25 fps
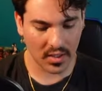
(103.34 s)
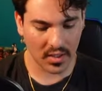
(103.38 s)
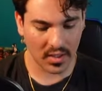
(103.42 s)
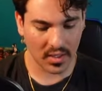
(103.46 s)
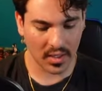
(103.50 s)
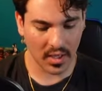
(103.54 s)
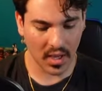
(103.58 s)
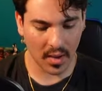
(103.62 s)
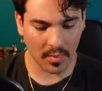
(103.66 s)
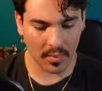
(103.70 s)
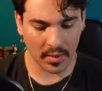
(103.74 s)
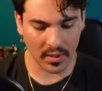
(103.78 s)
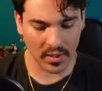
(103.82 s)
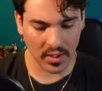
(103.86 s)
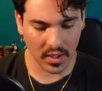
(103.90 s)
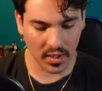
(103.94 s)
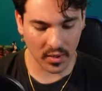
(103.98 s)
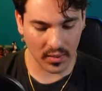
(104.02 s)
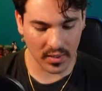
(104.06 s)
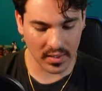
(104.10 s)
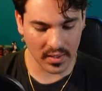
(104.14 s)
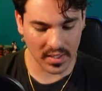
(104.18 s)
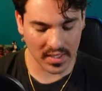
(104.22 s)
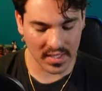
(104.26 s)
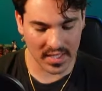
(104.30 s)

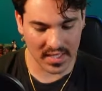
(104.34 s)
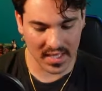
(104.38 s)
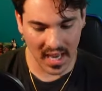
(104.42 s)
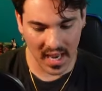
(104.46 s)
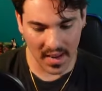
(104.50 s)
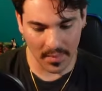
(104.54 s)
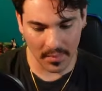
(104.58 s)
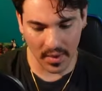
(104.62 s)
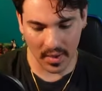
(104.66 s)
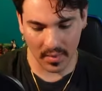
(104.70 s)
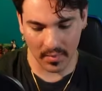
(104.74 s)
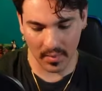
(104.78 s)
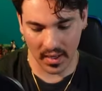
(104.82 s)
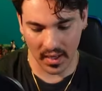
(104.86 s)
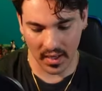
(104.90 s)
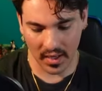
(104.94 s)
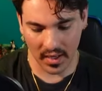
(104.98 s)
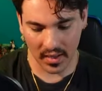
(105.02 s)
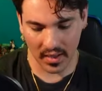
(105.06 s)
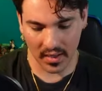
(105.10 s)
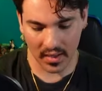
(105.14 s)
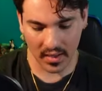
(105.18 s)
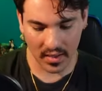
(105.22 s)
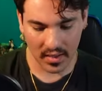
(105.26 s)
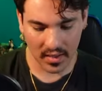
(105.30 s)
Yamato is escaping me.
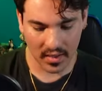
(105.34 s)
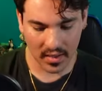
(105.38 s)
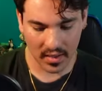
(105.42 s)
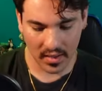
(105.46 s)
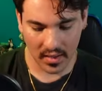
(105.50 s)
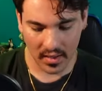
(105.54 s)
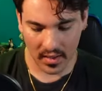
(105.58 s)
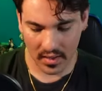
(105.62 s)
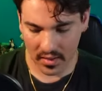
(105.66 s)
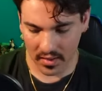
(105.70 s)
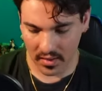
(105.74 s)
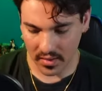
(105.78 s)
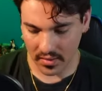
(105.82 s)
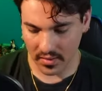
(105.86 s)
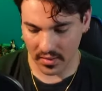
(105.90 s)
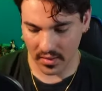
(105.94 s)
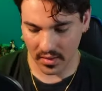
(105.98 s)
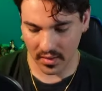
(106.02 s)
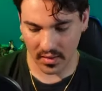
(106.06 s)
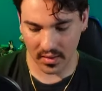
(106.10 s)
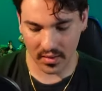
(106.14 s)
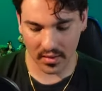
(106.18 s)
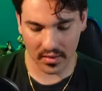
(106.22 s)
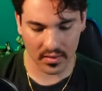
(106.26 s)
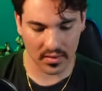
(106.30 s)
There's
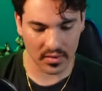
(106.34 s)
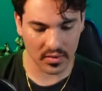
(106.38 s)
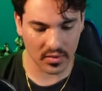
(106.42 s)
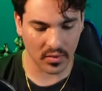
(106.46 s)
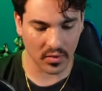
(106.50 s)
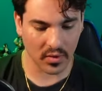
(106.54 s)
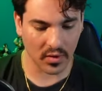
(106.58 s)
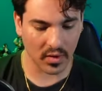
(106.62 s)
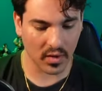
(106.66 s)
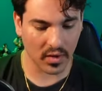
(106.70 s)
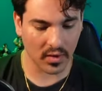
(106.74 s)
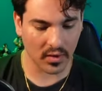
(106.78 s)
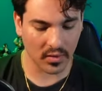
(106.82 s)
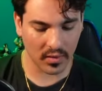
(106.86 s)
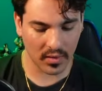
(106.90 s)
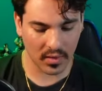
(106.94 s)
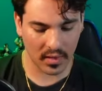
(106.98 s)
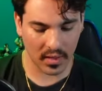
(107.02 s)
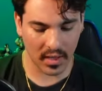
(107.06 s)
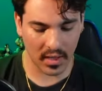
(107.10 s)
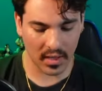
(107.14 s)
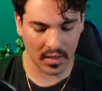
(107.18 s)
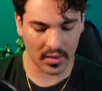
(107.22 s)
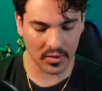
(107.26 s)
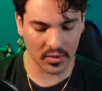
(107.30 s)
our Zoro,
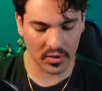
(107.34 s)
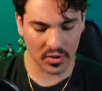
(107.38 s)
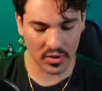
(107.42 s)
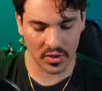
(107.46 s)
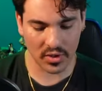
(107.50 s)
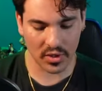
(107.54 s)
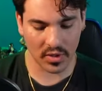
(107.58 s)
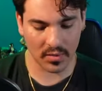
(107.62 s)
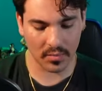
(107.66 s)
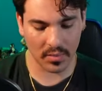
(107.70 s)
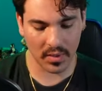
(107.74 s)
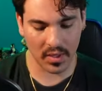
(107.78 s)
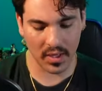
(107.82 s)
and there should